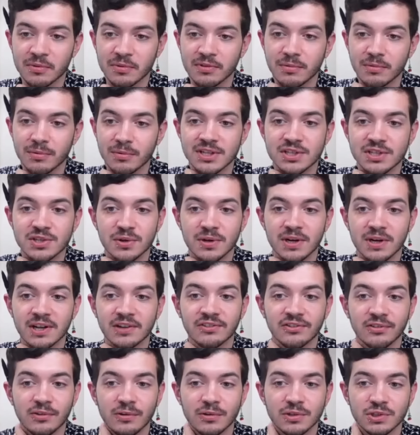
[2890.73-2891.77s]
with the returning
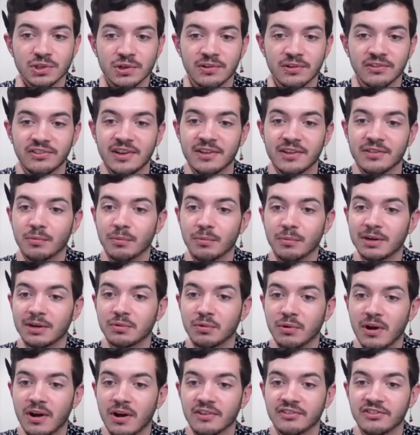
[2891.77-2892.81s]
soldiers at the
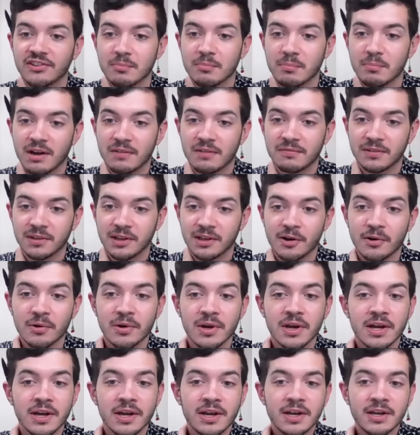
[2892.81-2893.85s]
Red Cross in
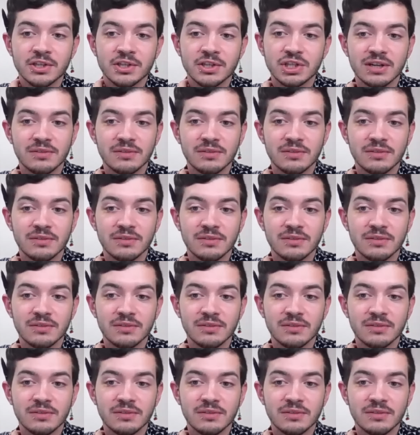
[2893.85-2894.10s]
Buffalo.